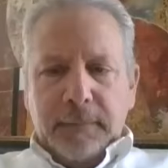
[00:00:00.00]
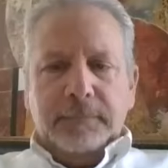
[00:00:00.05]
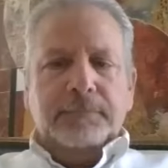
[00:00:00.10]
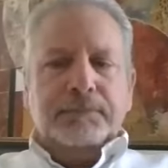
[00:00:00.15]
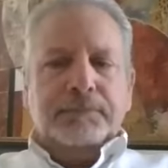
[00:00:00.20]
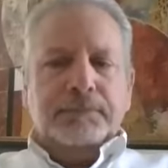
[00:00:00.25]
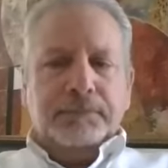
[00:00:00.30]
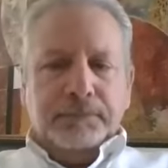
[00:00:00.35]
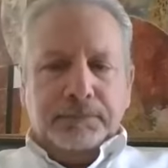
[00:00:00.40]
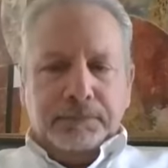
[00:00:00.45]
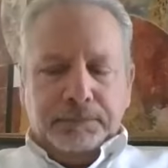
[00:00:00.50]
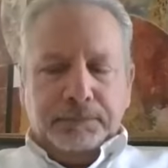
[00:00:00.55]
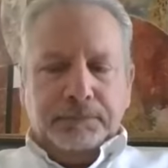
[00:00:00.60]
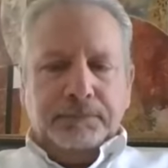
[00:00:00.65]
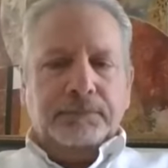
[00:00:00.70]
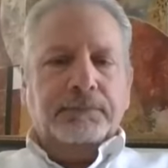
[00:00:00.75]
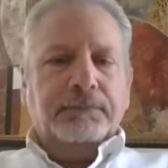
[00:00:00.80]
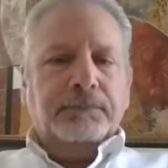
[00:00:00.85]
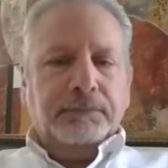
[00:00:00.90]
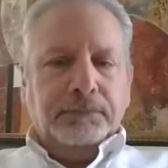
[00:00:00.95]
at mm-hmm. home,
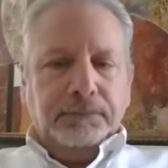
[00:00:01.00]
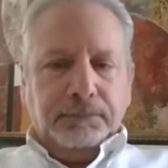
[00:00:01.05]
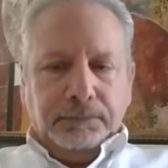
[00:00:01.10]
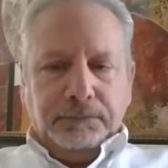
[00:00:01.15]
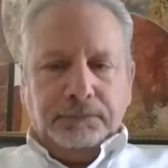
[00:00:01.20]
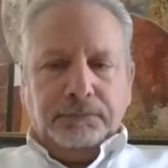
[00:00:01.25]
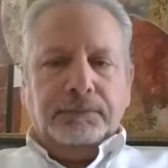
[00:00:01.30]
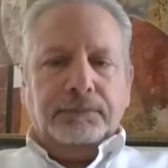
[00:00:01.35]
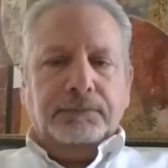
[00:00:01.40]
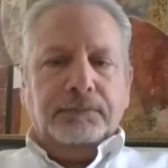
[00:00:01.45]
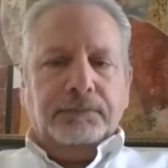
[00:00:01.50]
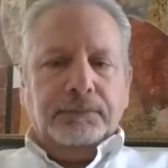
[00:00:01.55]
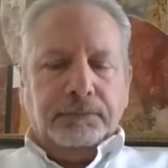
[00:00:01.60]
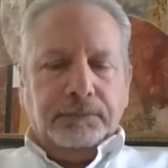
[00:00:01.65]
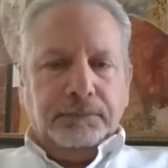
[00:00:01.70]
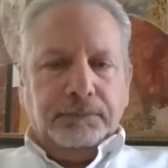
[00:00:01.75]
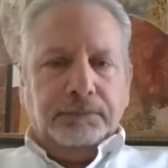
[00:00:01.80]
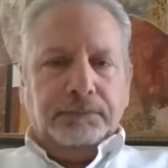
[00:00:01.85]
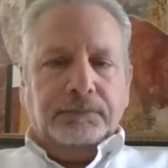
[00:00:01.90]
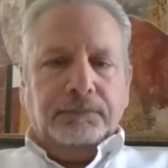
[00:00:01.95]
and we're